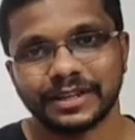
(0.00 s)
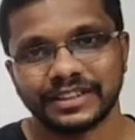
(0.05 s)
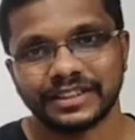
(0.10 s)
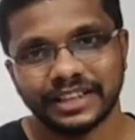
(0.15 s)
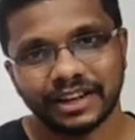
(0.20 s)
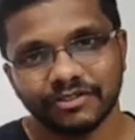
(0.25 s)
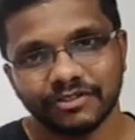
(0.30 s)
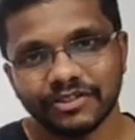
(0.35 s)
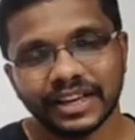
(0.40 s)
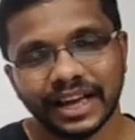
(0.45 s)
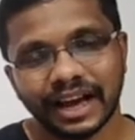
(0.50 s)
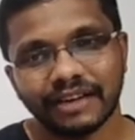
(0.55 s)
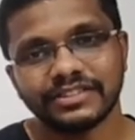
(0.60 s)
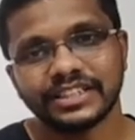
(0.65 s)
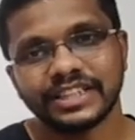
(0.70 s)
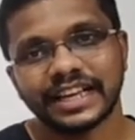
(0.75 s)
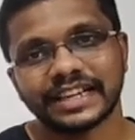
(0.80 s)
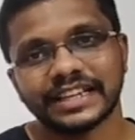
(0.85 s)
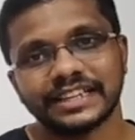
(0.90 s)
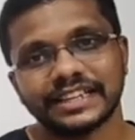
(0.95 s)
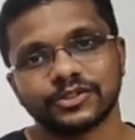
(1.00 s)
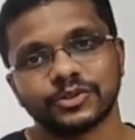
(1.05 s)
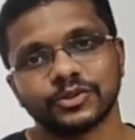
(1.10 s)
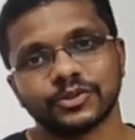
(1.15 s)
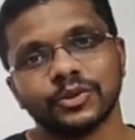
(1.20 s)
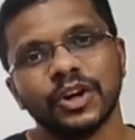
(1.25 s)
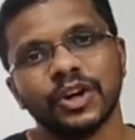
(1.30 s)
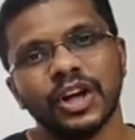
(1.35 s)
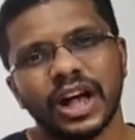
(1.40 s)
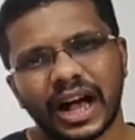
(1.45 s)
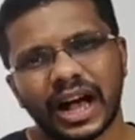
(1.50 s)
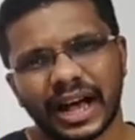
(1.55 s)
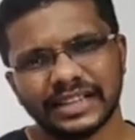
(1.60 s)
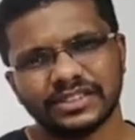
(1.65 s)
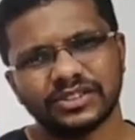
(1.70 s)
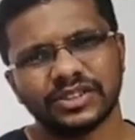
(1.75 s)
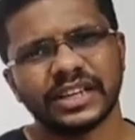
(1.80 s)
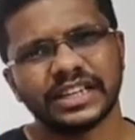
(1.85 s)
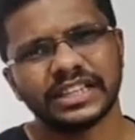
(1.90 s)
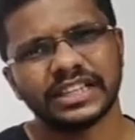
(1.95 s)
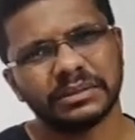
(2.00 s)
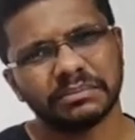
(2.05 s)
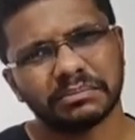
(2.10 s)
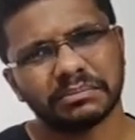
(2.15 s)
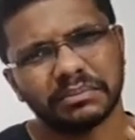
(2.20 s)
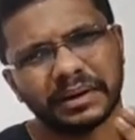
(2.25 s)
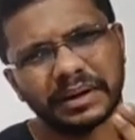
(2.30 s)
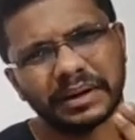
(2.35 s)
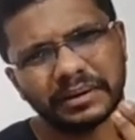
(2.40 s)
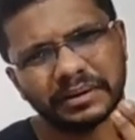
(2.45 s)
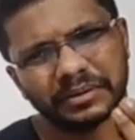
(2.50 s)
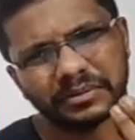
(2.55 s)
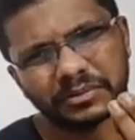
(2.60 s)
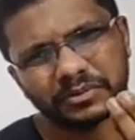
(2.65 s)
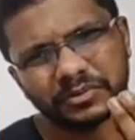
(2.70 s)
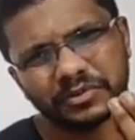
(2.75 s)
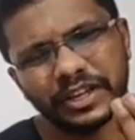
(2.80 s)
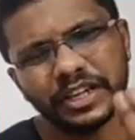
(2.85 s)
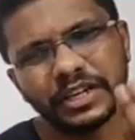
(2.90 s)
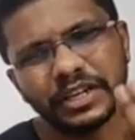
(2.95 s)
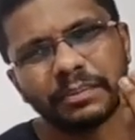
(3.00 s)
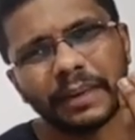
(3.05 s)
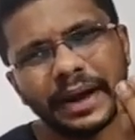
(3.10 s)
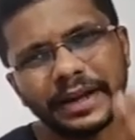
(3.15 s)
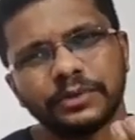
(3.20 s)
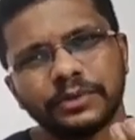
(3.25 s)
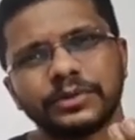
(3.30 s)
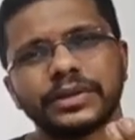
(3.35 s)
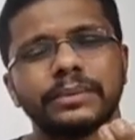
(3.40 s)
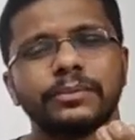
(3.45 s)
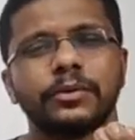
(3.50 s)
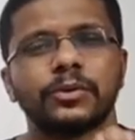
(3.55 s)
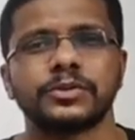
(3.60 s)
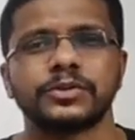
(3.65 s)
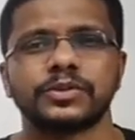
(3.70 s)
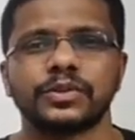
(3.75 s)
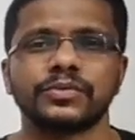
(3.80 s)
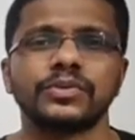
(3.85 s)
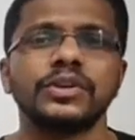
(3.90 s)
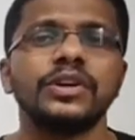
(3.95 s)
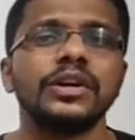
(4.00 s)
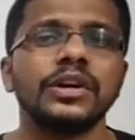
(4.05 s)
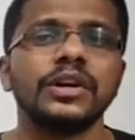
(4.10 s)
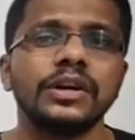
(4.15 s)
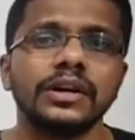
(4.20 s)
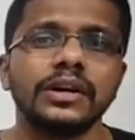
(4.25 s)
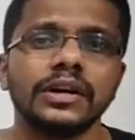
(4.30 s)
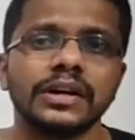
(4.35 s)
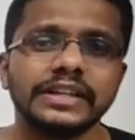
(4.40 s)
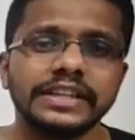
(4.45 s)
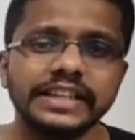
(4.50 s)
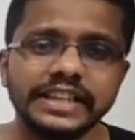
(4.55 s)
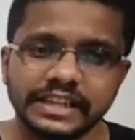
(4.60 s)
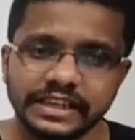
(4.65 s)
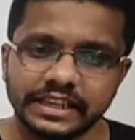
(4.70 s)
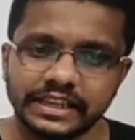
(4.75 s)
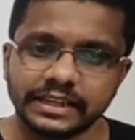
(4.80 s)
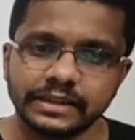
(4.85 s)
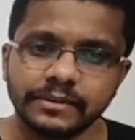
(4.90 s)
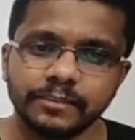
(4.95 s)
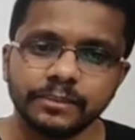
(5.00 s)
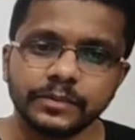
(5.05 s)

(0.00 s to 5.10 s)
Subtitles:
Now we have the techniques to isolate the very minute amounts of DNA.